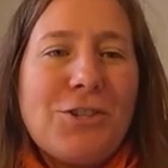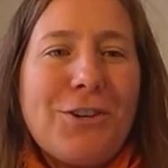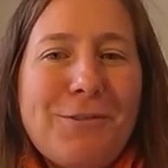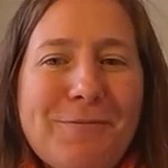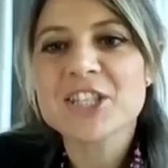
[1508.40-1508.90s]

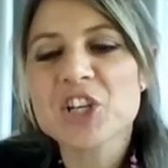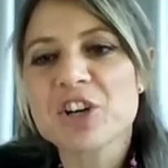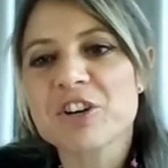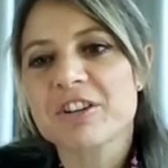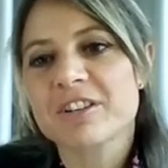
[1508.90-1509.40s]
Yeah,
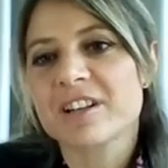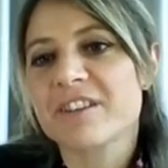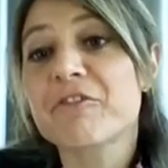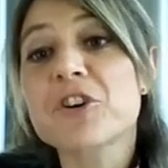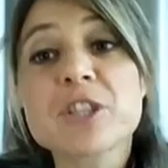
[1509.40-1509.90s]
so
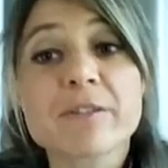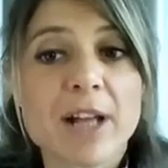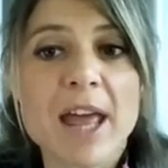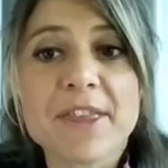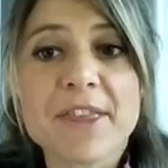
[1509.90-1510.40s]
first of
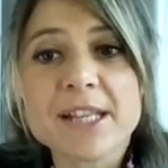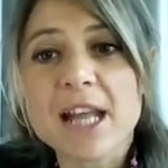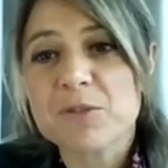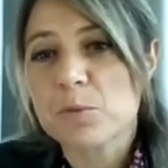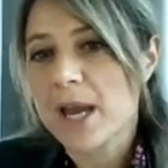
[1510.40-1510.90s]
all, I think
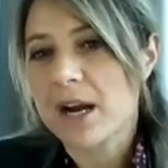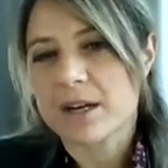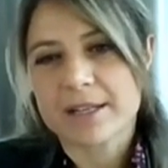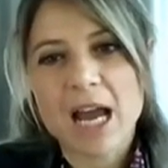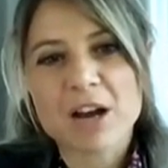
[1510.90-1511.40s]
that we
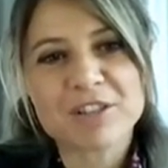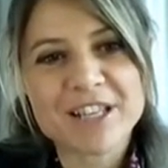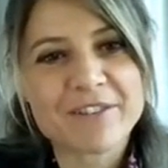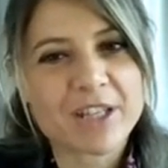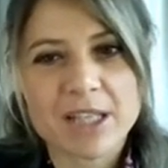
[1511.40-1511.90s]
are now
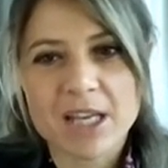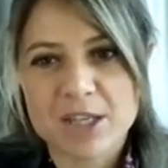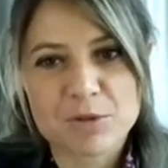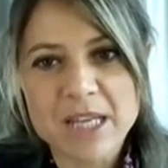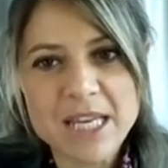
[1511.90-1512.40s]
living in a
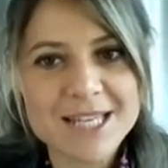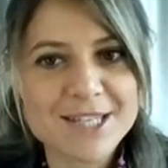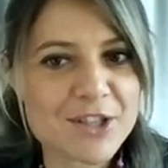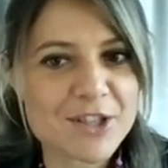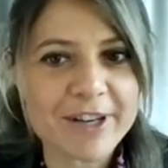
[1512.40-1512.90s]
unique
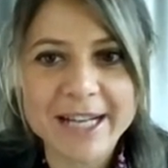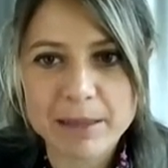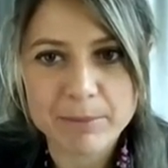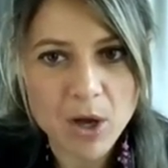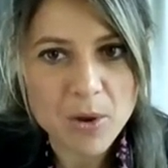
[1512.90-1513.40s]

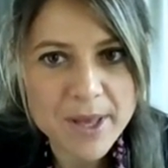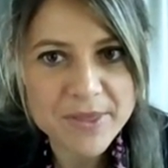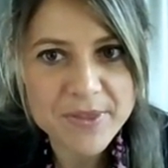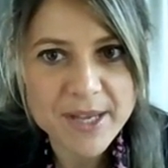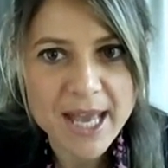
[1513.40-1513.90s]
historical
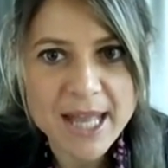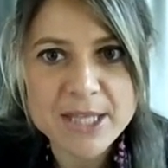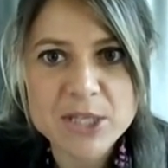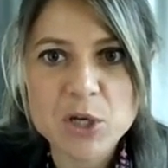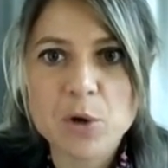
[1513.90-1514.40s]
moment.
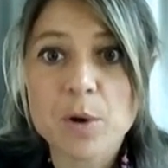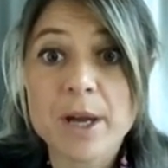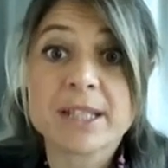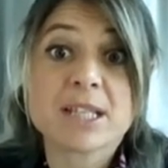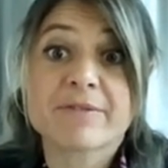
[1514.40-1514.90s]
And so
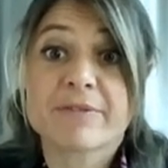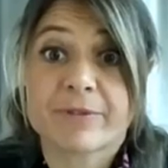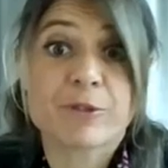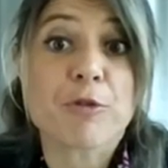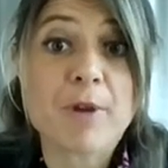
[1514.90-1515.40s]
it is
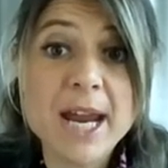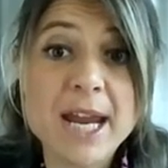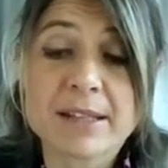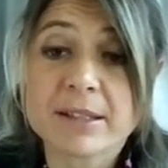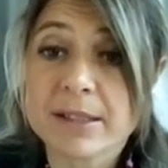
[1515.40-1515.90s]

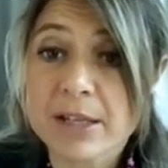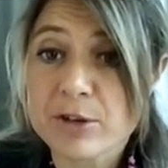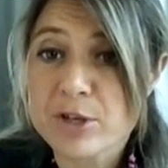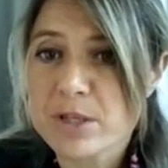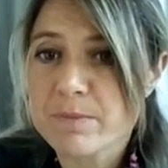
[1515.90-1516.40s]
great that
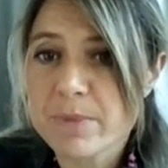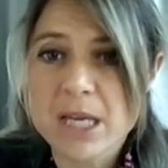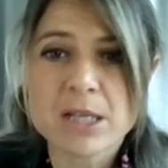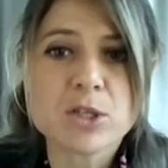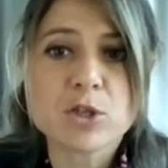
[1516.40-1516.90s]
there has
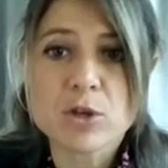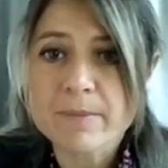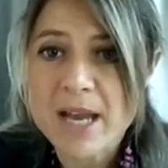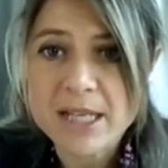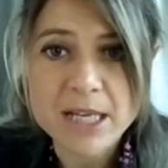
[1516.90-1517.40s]
been so
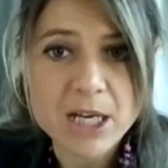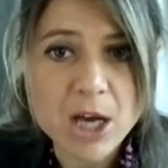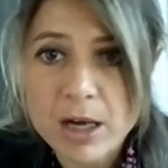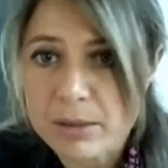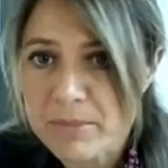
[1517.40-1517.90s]
many
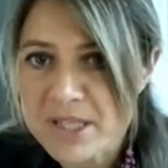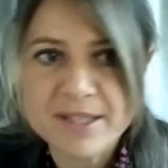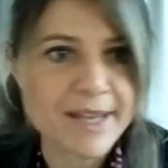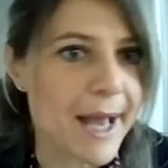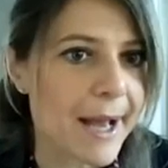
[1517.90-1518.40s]

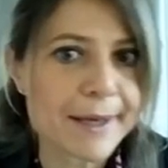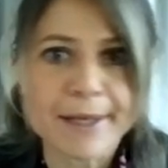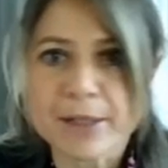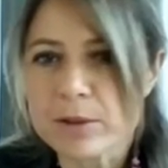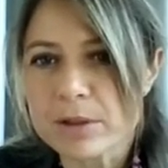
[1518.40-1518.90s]
economists,
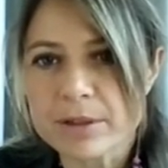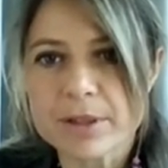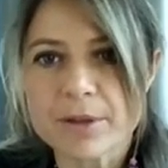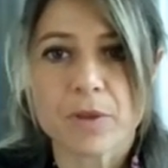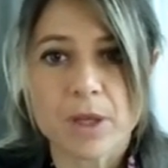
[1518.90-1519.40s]
young and
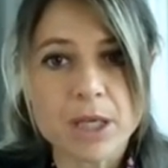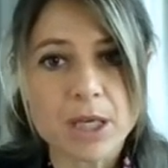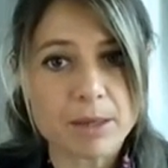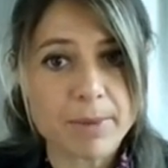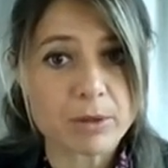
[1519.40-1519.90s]
old,
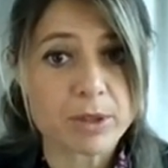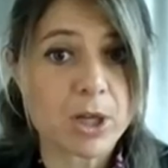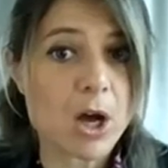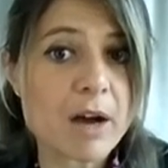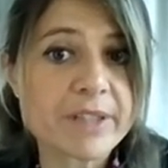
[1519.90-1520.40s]
thinking
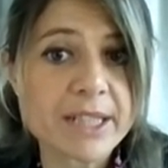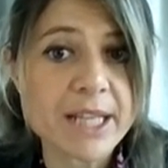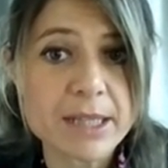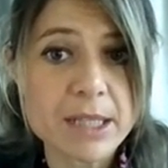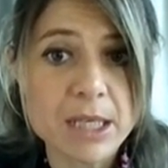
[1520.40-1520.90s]
about
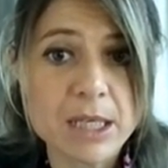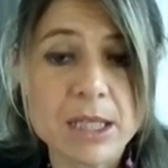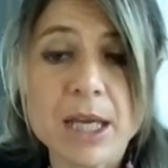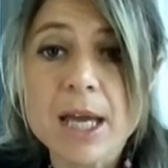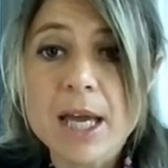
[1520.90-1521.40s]

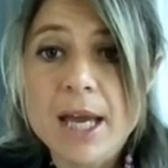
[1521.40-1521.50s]
COVID-19